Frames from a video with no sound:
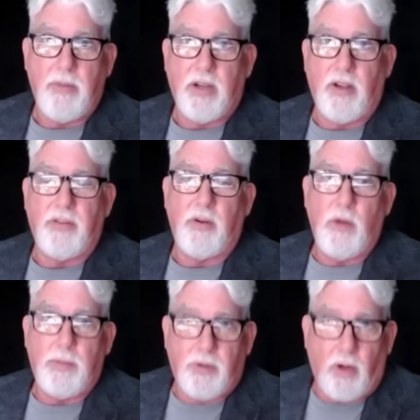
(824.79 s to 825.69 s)
because of the
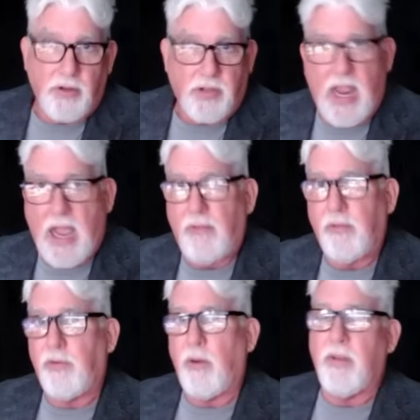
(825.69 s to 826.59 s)
whipsaws you
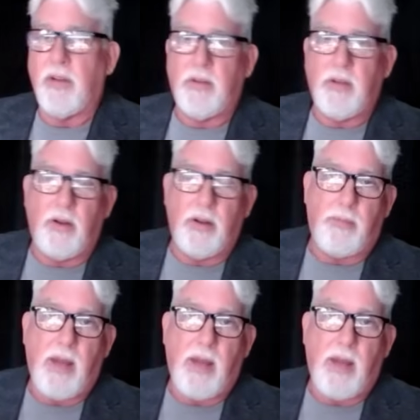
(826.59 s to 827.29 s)
have from the